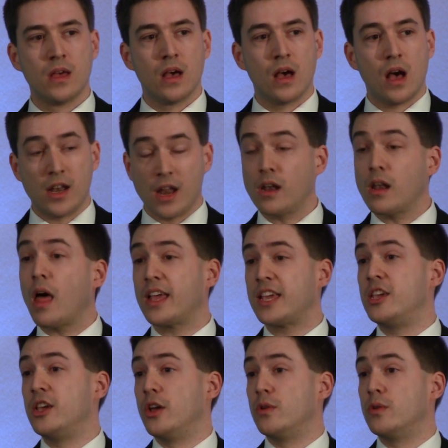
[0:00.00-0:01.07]
And unlike
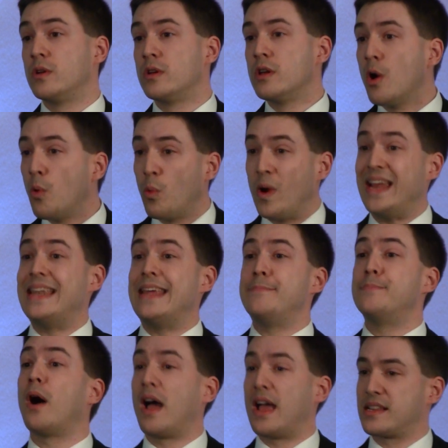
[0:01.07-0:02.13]
you, we lead
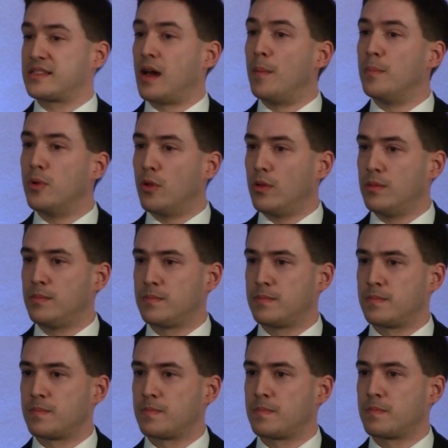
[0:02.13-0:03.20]
by example.
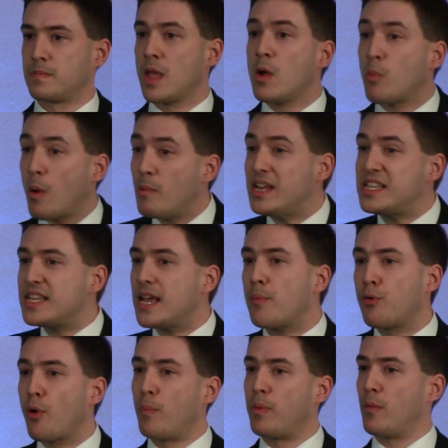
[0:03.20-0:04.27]
When we see a
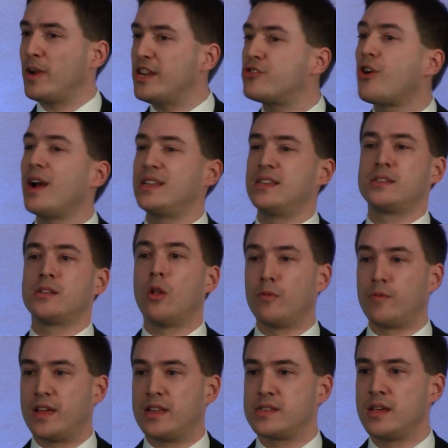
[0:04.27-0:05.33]
problem, we try to solve
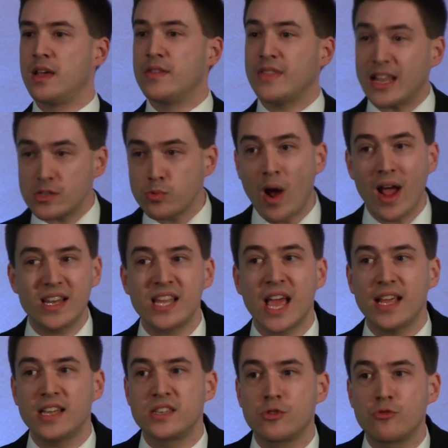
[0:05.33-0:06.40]
it. That's why it
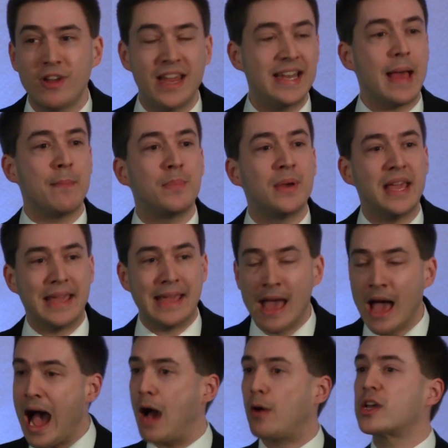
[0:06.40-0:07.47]
takes a Green MP,
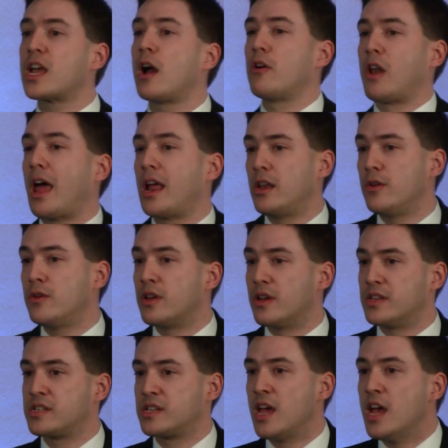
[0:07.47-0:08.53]
our Caroline
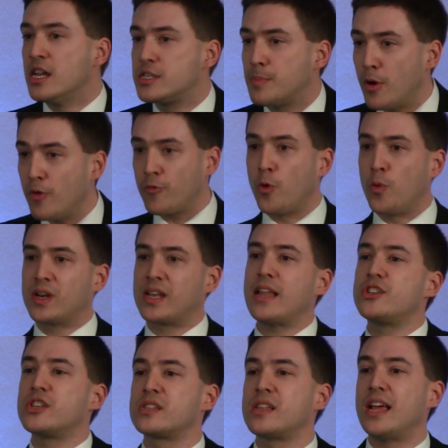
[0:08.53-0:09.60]
Lucas, to put forward
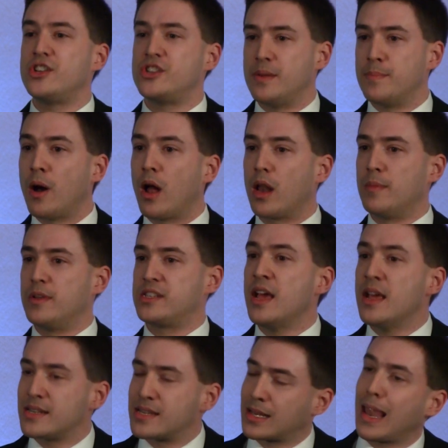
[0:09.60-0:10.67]
legislation in Parliament
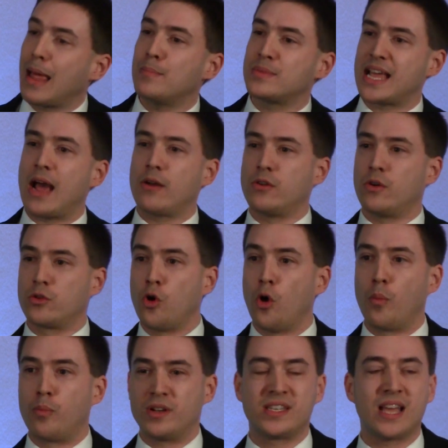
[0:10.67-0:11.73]
to clamp down on
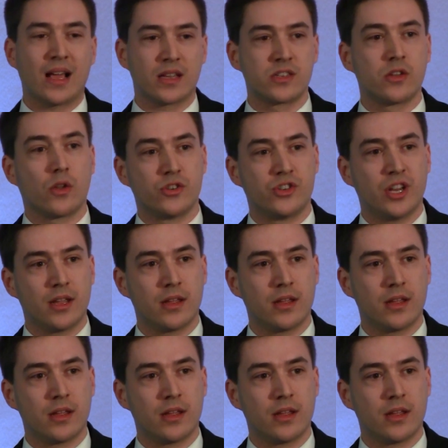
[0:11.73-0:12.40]
corporate tax dodging.